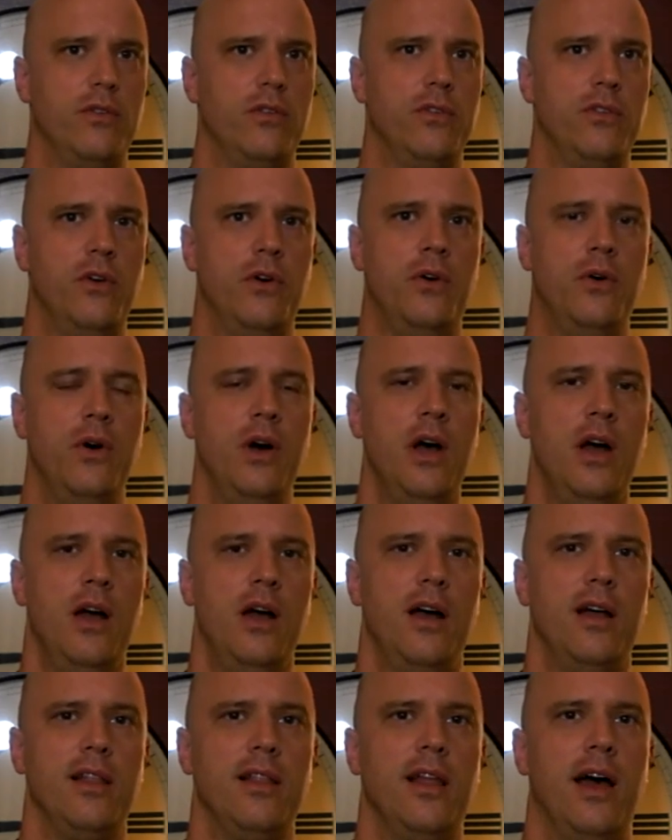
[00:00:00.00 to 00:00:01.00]
So
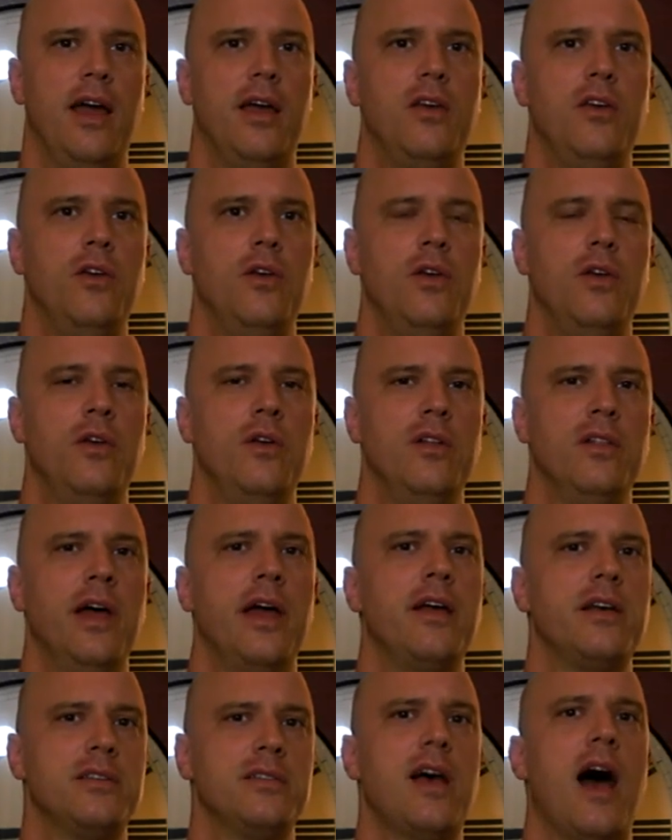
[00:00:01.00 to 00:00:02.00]
like
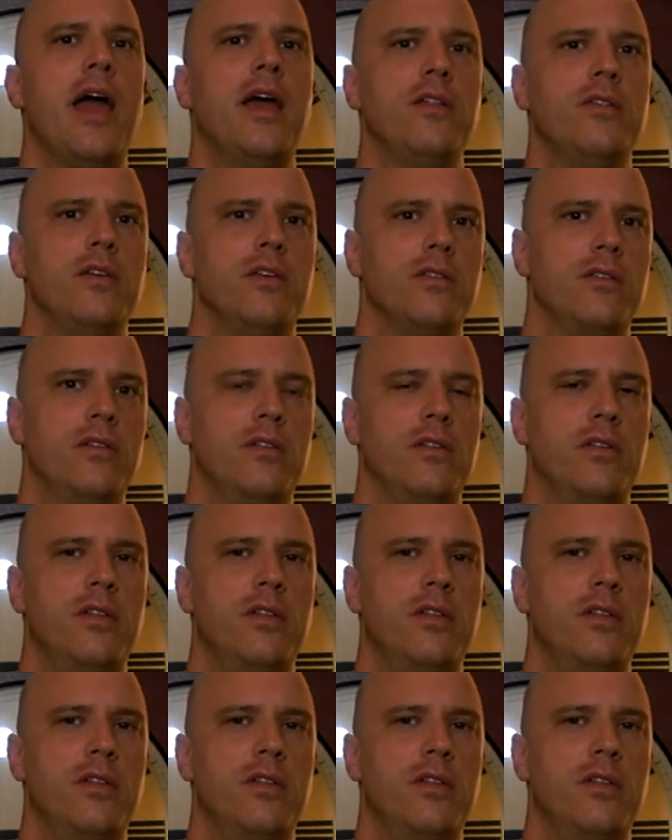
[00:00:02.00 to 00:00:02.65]
a scientist,